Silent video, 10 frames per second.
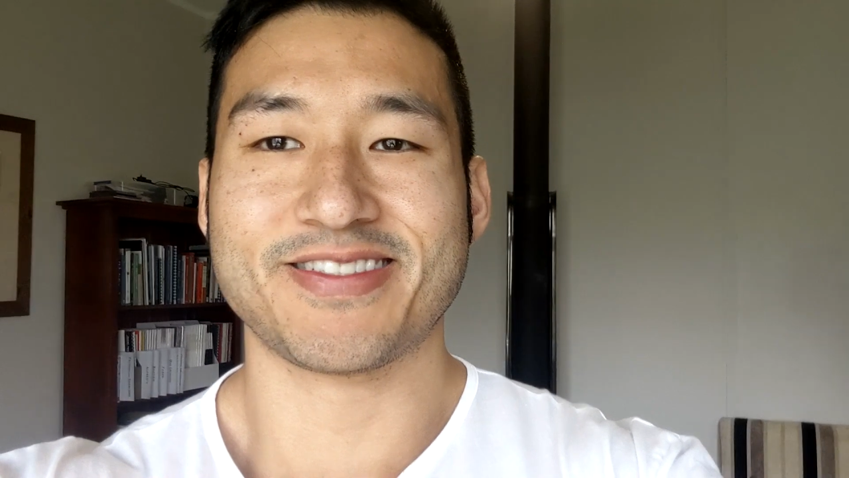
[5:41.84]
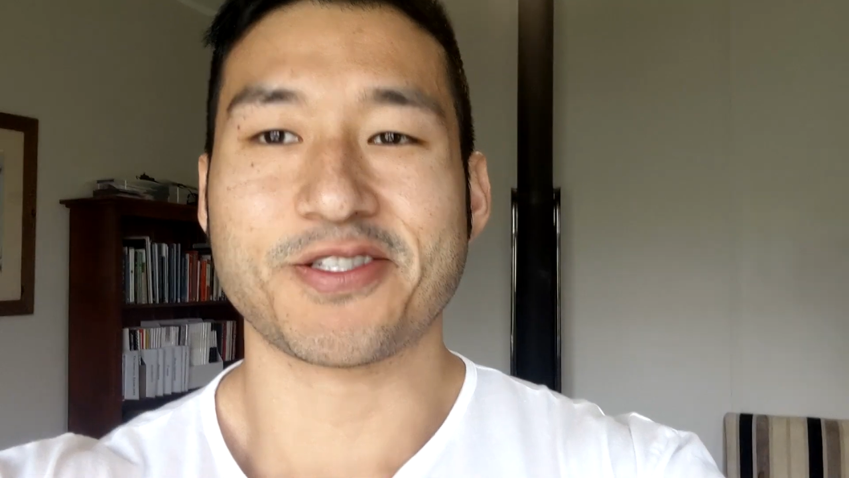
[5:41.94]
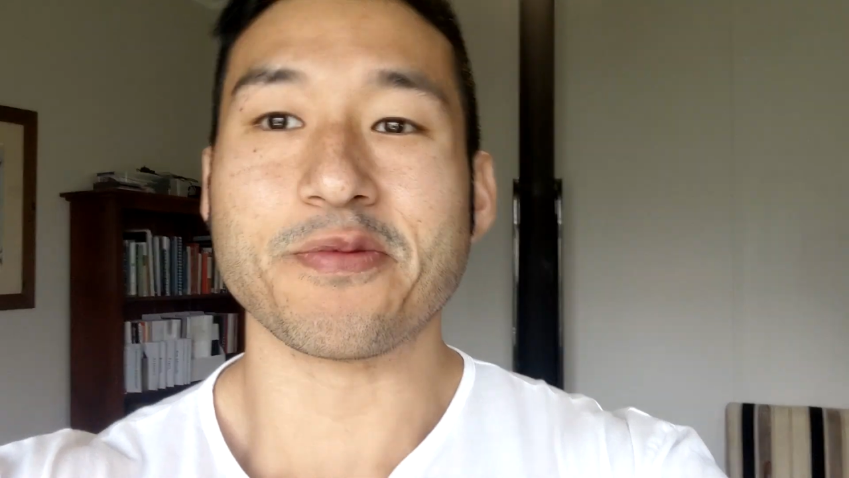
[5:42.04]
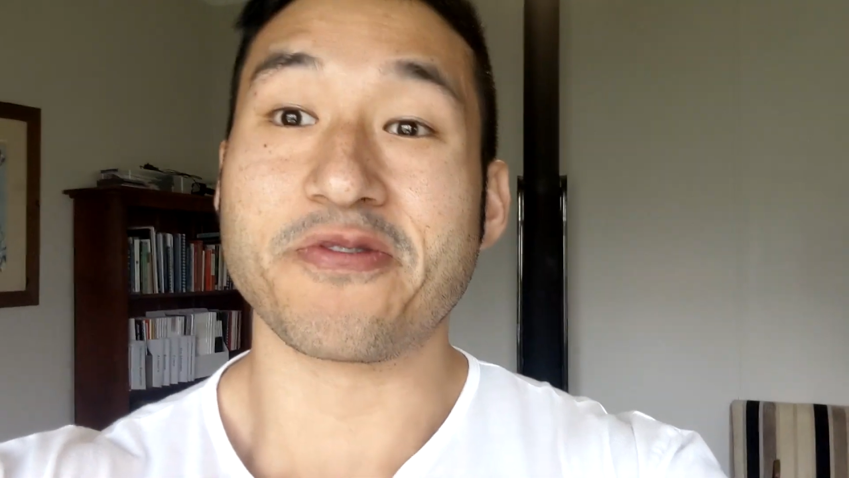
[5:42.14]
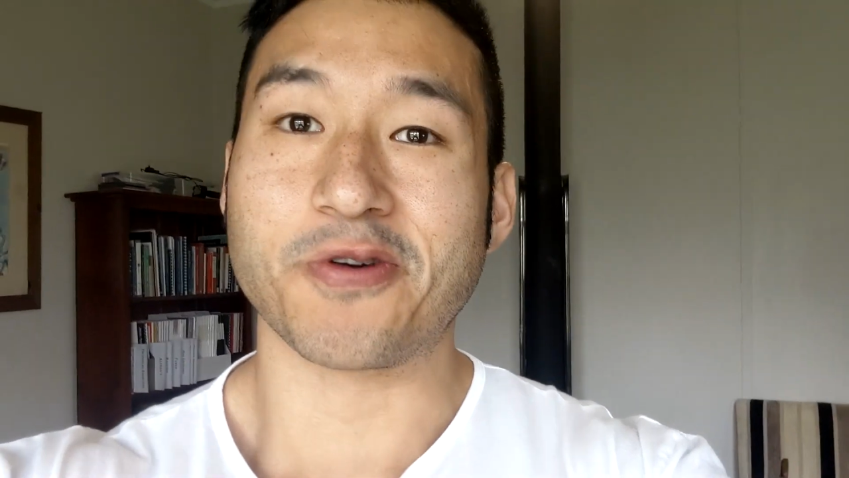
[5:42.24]

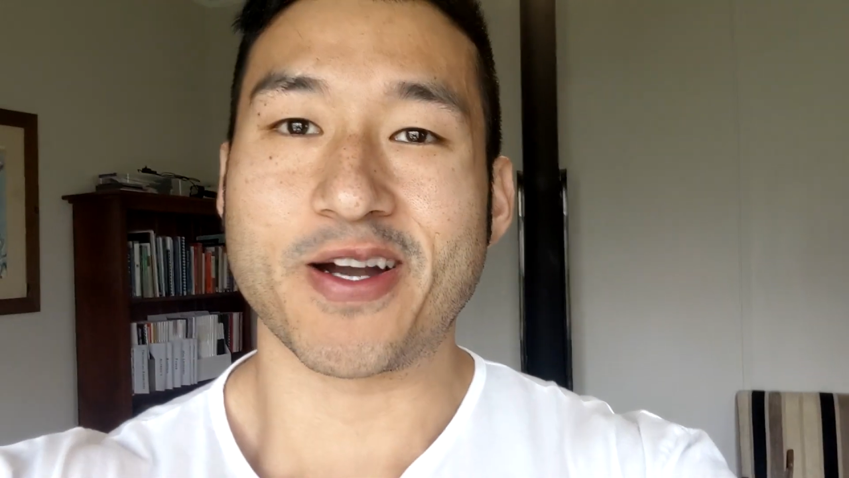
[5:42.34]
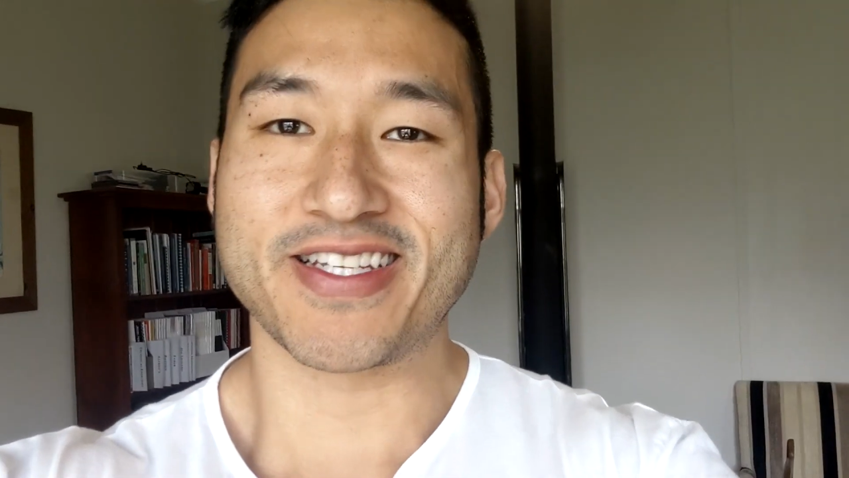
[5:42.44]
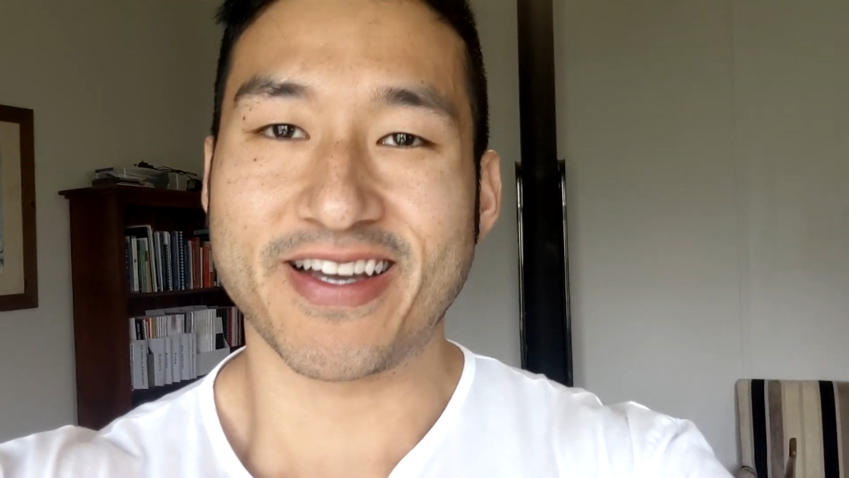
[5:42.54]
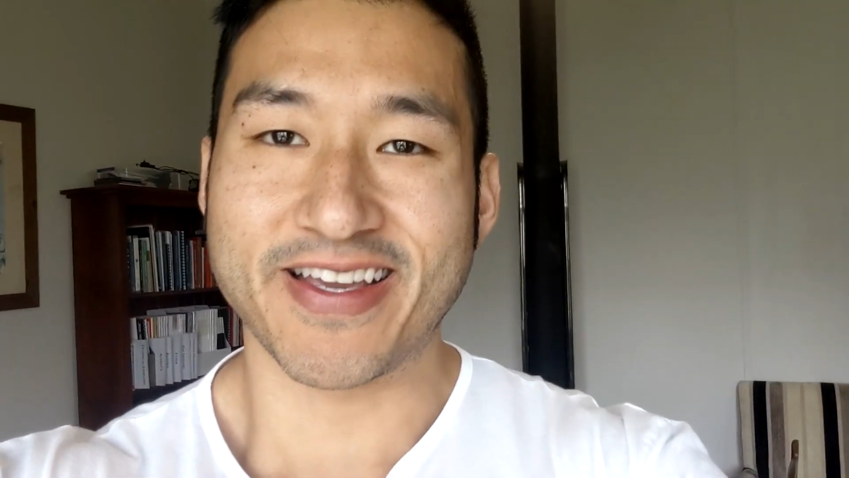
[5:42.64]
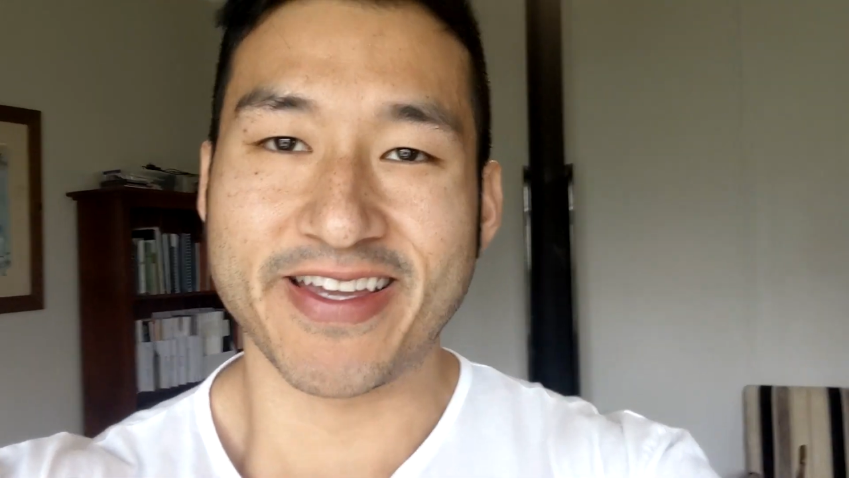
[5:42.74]
So before I
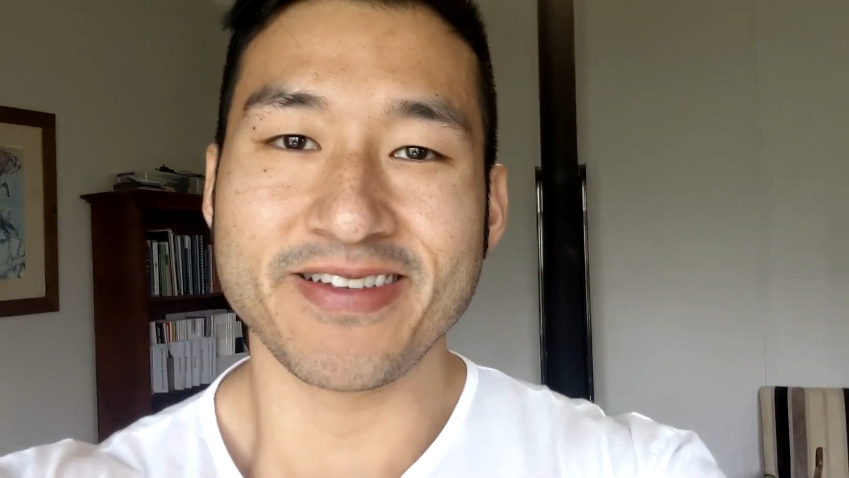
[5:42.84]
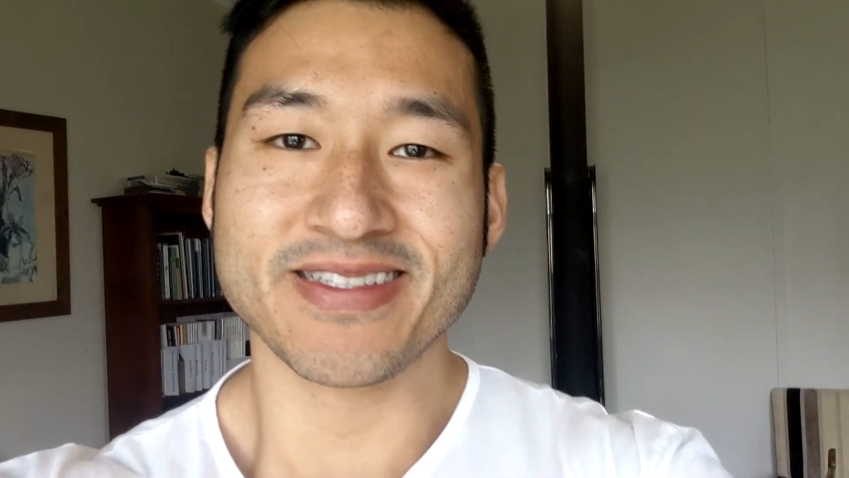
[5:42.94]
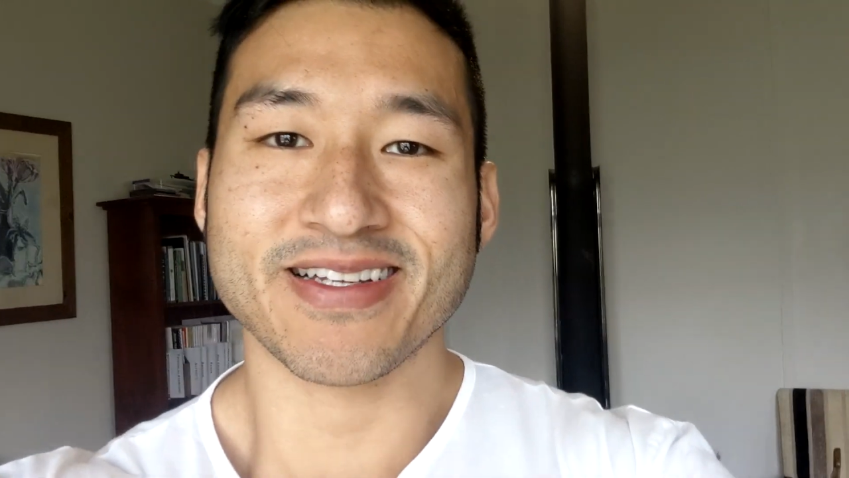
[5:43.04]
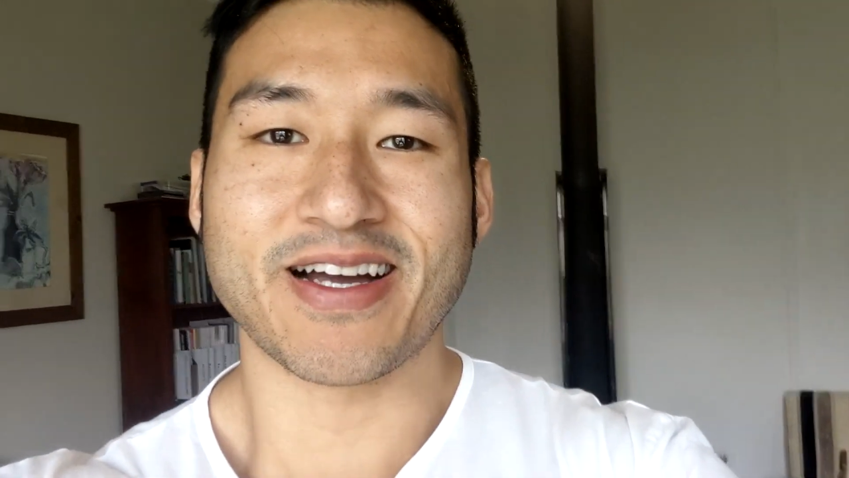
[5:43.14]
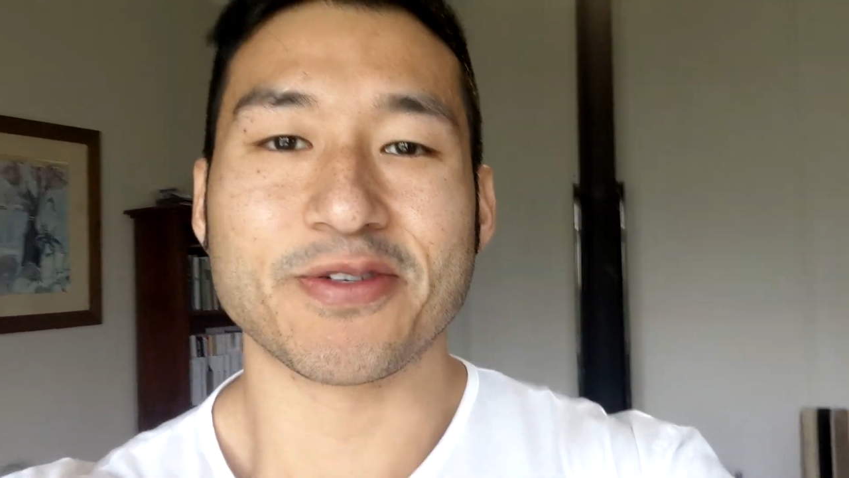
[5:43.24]
tuck in,
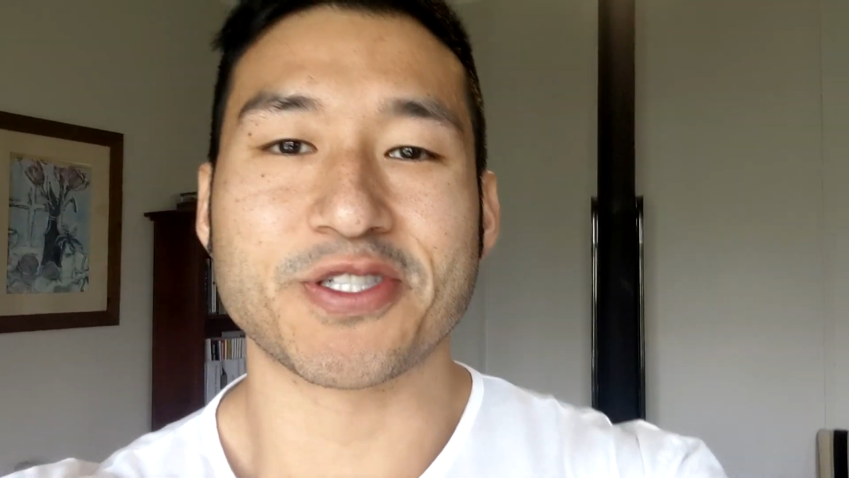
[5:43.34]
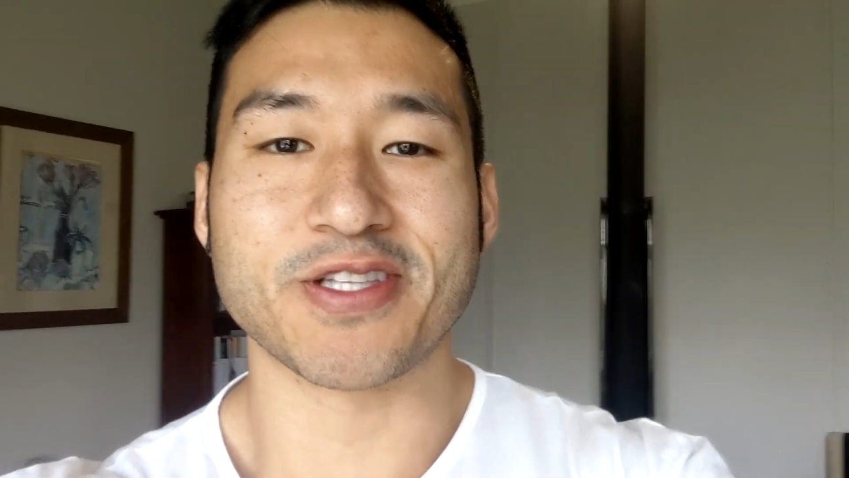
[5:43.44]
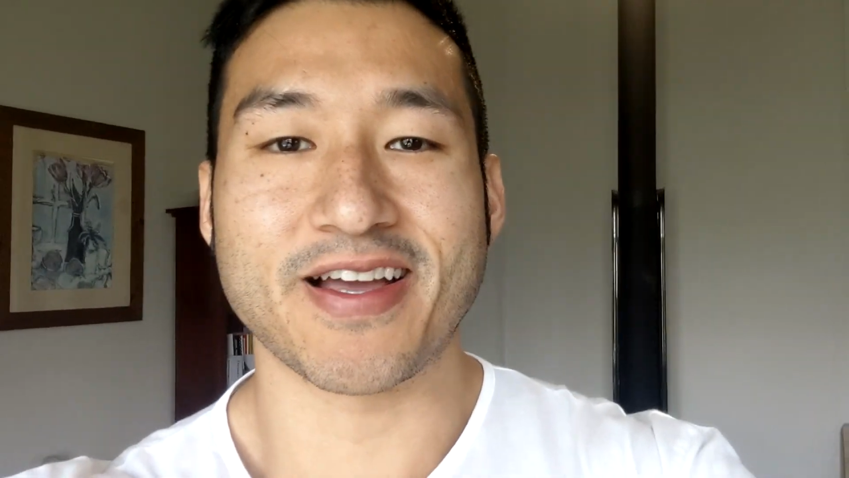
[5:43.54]
I would just